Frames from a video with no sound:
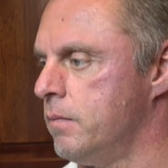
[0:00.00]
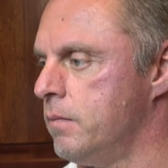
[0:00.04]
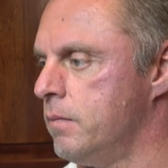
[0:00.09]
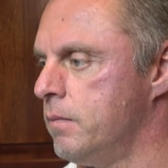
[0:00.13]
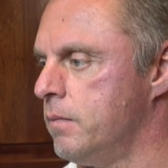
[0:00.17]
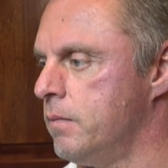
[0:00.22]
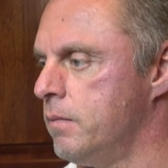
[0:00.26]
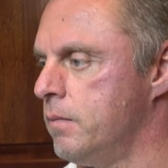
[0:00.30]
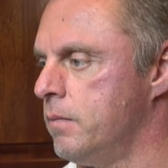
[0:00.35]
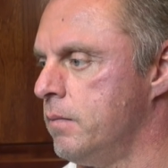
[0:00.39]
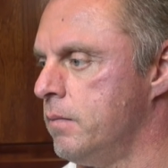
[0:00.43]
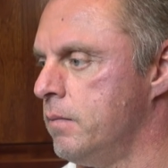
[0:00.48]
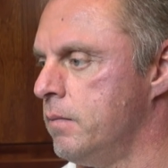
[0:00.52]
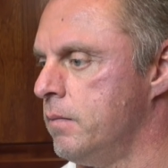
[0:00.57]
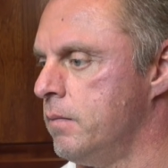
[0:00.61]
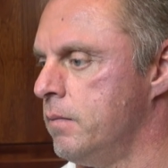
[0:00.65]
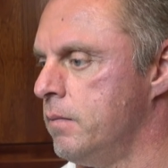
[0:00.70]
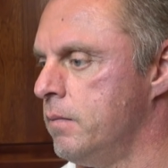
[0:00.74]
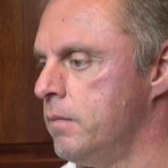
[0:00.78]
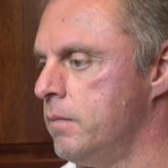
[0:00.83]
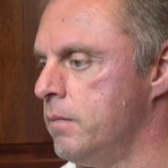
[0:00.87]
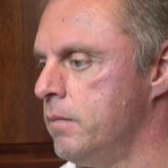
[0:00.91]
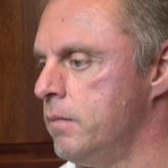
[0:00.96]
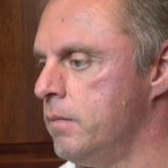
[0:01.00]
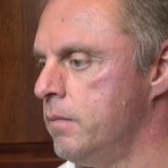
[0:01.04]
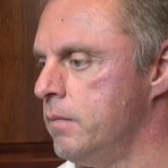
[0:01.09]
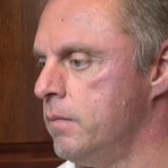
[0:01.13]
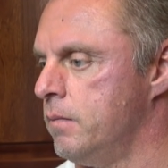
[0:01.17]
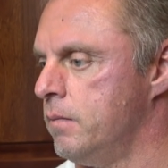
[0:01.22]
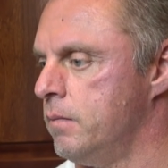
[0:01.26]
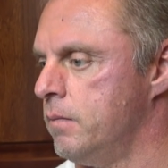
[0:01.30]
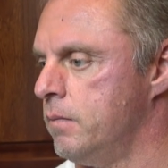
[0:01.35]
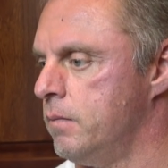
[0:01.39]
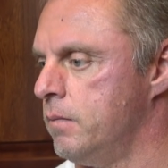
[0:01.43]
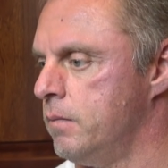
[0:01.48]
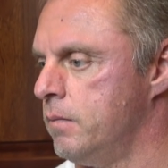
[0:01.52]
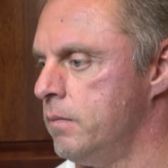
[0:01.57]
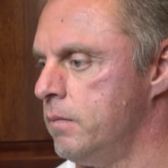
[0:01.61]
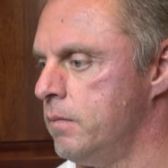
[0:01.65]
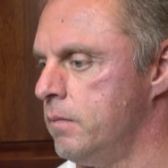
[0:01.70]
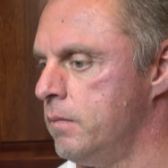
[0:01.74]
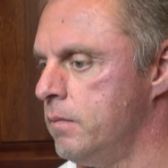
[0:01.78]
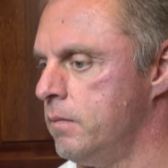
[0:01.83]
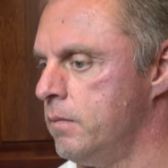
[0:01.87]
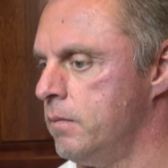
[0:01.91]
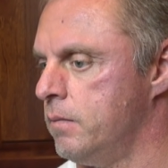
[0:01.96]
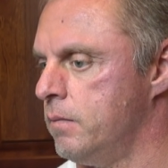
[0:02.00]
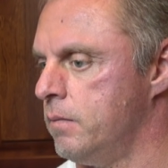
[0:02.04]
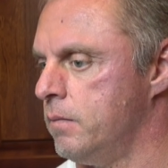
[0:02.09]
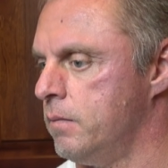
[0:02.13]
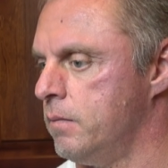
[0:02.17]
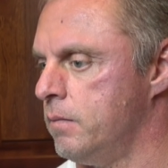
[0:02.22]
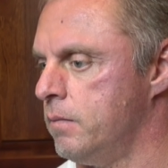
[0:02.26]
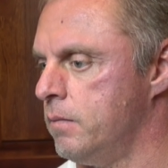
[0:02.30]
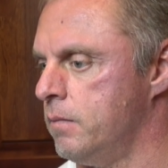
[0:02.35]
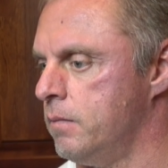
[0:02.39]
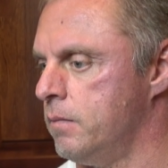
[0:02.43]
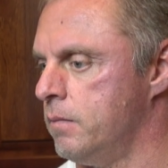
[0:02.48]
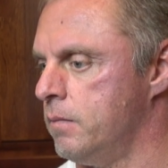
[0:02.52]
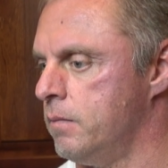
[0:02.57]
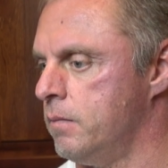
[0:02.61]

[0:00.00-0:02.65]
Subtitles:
This person isn't speaking.